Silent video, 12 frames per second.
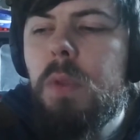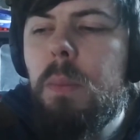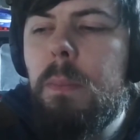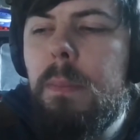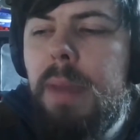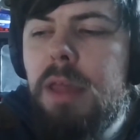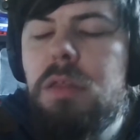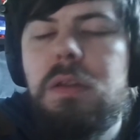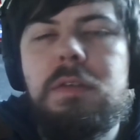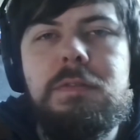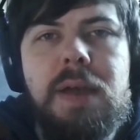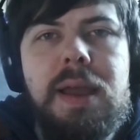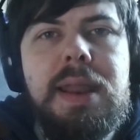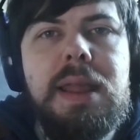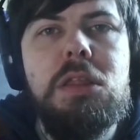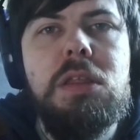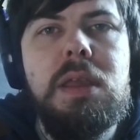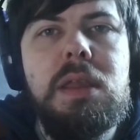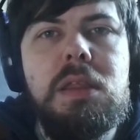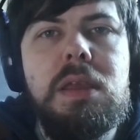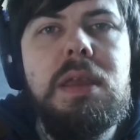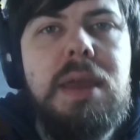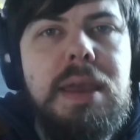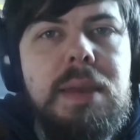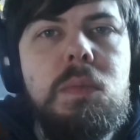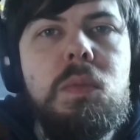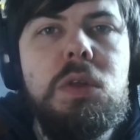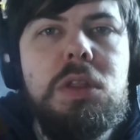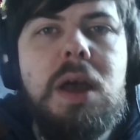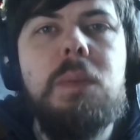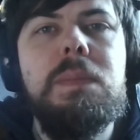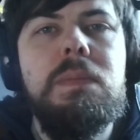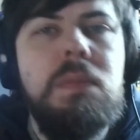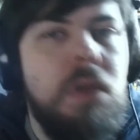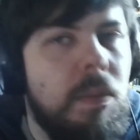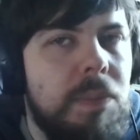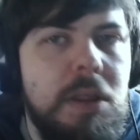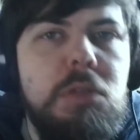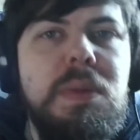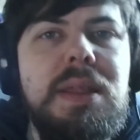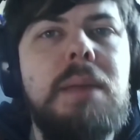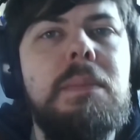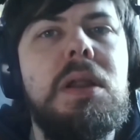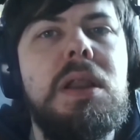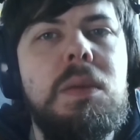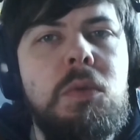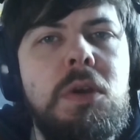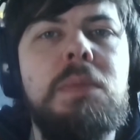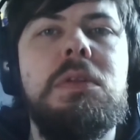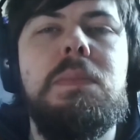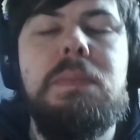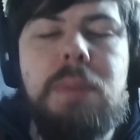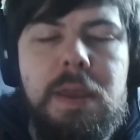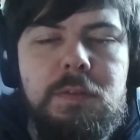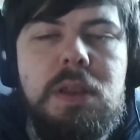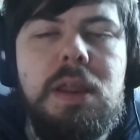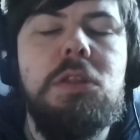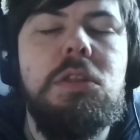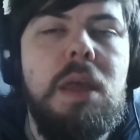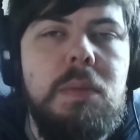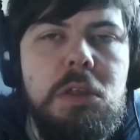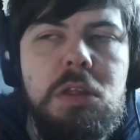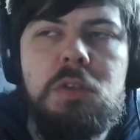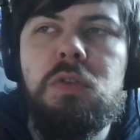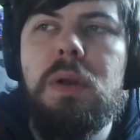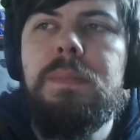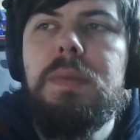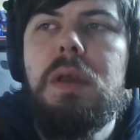method of financing the game was how companies made their money and were able to pay for the next game, etc.